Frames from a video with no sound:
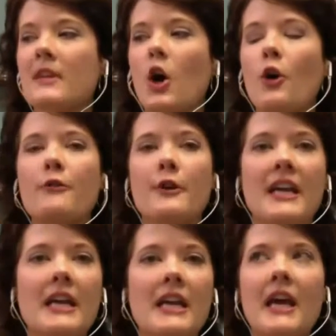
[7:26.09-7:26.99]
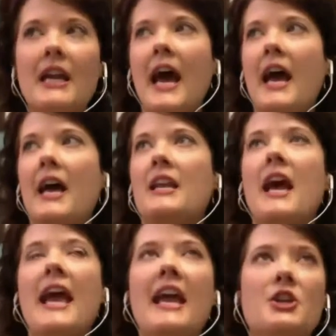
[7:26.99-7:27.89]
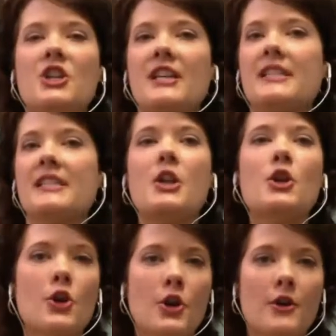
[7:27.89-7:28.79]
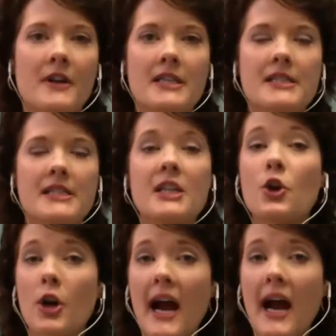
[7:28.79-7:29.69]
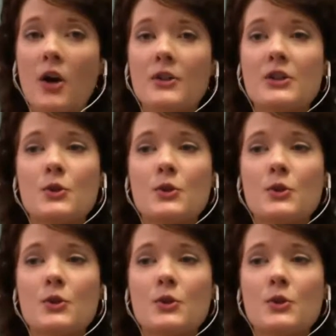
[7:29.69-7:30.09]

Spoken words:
overheated and anxious and nervous in crowds,